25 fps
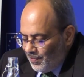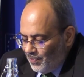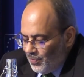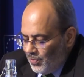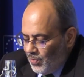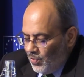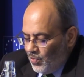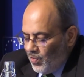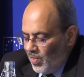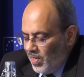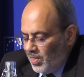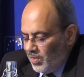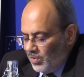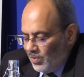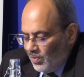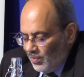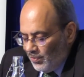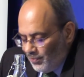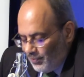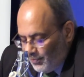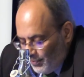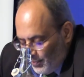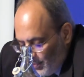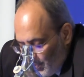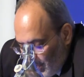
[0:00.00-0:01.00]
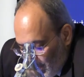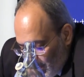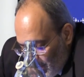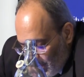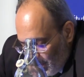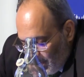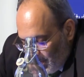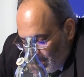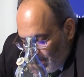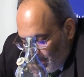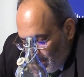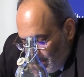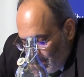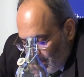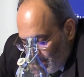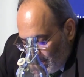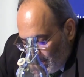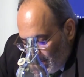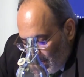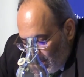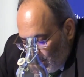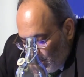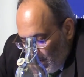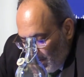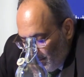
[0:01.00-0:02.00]
the rate of uh,
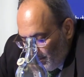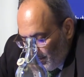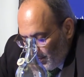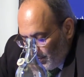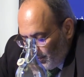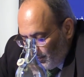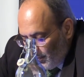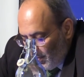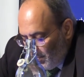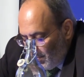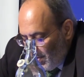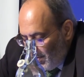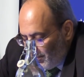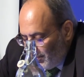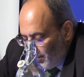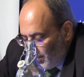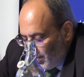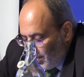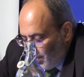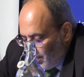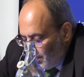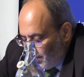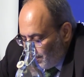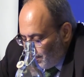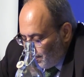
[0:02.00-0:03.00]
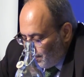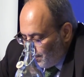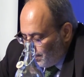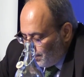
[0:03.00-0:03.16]
arrivals from Africa,